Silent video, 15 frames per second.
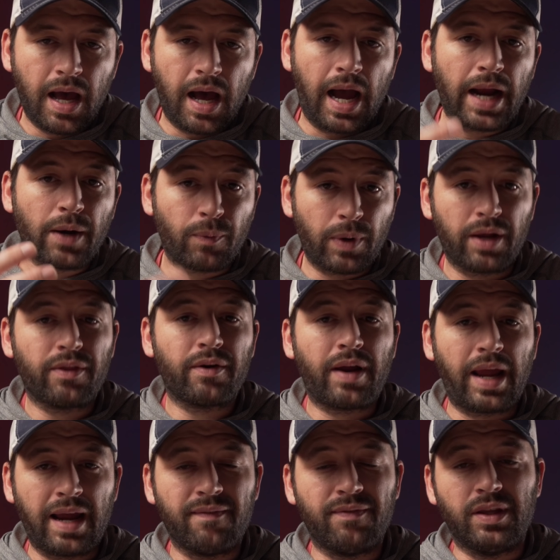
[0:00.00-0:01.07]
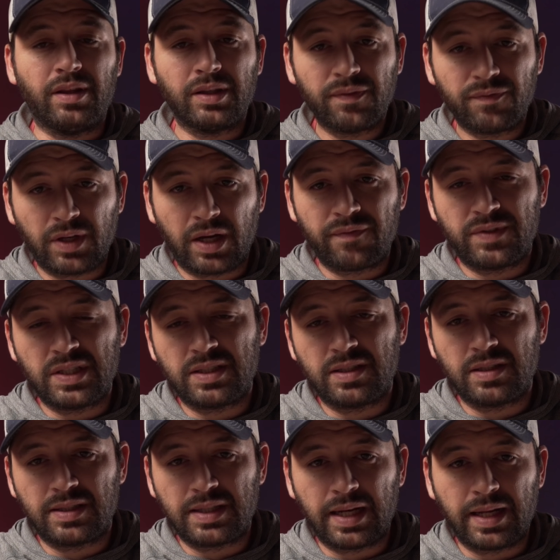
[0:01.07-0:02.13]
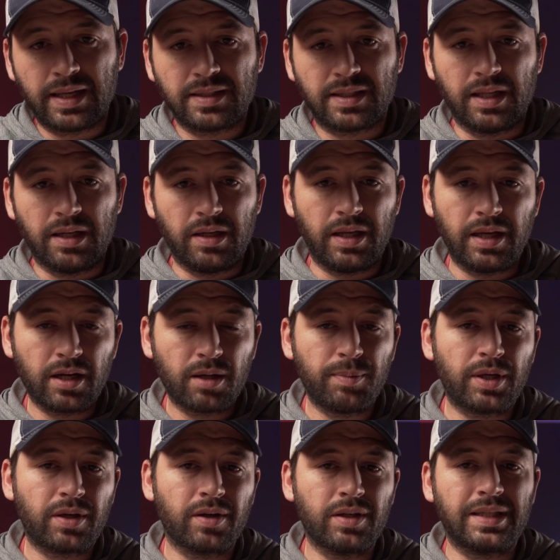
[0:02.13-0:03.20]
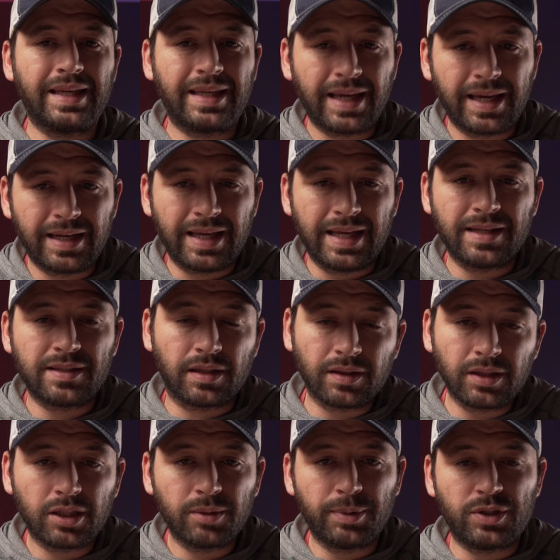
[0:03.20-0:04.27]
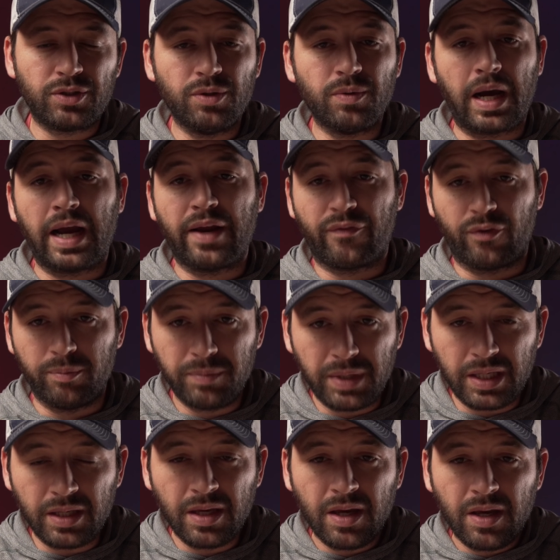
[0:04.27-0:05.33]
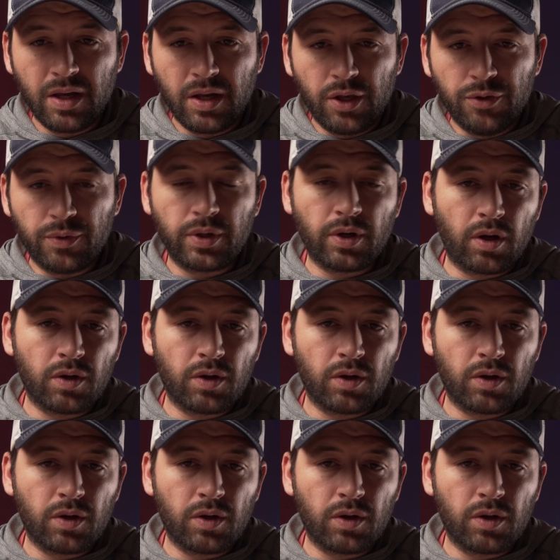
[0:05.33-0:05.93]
I rather have the liftoff distance settings in here because, again, it is a little bit too high for me. You can